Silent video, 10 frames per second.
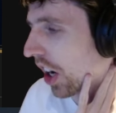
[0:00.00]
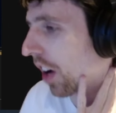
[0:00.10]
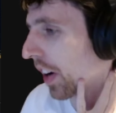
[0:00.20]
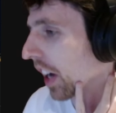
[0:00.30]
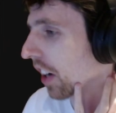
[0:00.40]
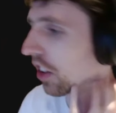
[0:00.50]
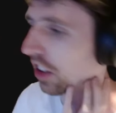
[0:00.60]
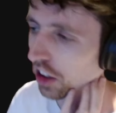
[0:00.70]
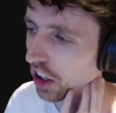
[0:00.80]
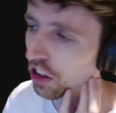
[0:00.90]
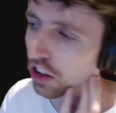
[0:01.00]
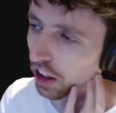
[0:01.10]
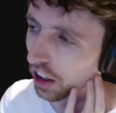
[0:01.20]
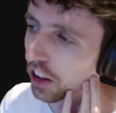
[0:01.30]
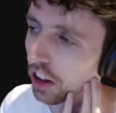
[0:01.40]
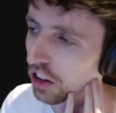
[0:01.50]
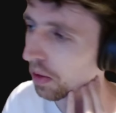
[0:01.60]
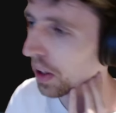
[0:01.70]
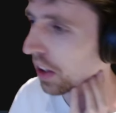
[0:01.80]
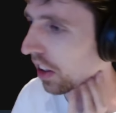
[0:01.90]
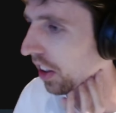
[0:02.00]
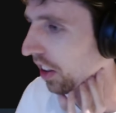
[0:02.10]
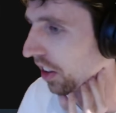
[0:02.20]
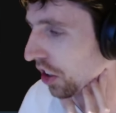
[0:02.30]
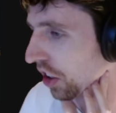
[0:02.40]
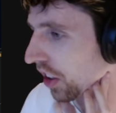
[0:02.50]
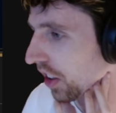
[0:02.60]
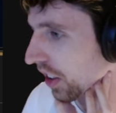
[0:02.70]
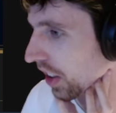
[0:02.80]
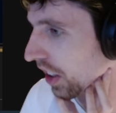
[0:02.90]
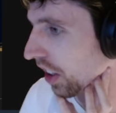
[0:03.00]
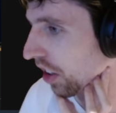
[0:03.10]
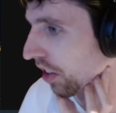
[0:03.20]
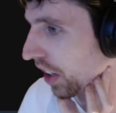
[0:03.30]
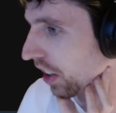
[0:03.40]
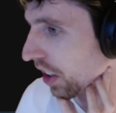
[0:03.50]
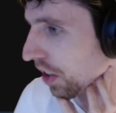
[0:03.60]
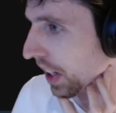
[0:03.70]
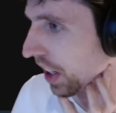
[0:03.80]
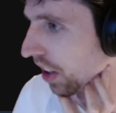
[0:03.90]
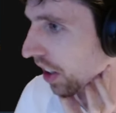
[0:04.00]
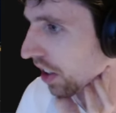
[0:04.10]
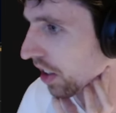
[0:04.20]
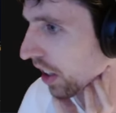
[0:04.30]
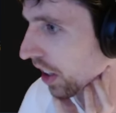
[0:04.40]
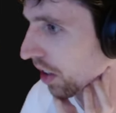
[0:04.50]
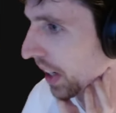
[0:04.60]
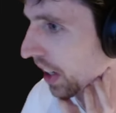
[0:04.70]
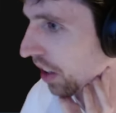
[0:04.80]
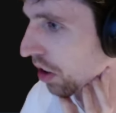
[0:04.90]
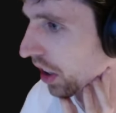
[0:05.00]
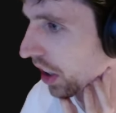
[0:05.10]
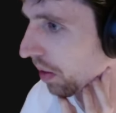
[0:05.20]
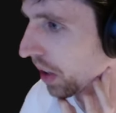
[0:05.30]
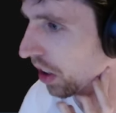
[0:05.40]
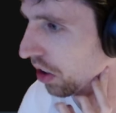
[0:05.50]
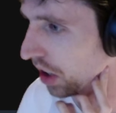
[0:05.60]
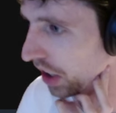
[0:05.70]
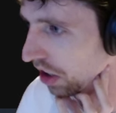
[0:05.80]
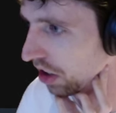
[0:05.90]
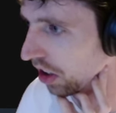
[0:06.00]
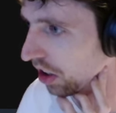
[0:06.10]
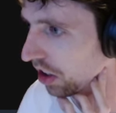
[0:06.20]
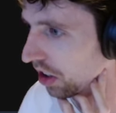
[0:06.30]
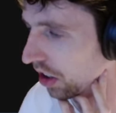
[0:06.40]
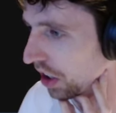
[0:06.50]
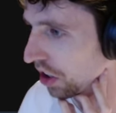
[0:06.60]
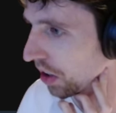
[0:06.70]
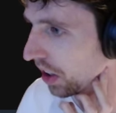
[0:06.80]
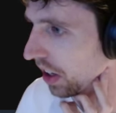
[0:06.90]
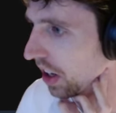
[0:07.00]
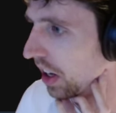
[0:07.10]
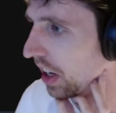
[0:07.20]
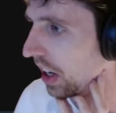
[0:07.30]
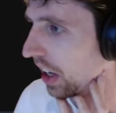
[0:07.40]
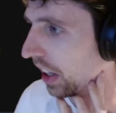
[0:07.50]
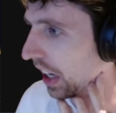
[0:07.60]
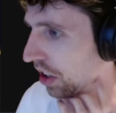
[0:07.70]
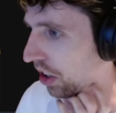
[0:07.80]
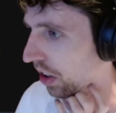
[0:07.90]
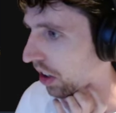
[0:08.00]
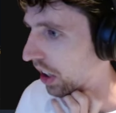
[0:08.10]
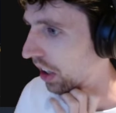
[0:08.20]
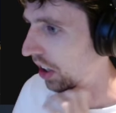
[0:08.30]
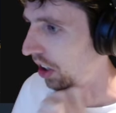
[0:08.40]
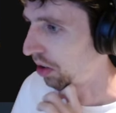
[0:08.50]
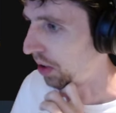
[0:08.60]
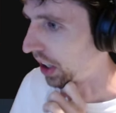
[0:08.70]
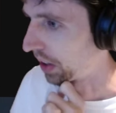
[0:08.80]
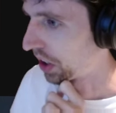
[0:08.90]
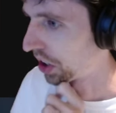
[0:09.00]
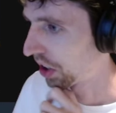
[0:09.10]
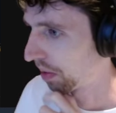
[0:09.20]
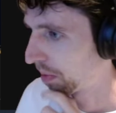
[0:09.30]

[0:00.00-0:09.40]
Okay, because it counts the main target. Sure, that's fine. Let's back into this, and let's back into Arcane Power. So Arcane Surge, already showed it, lasts longer and deals more damage.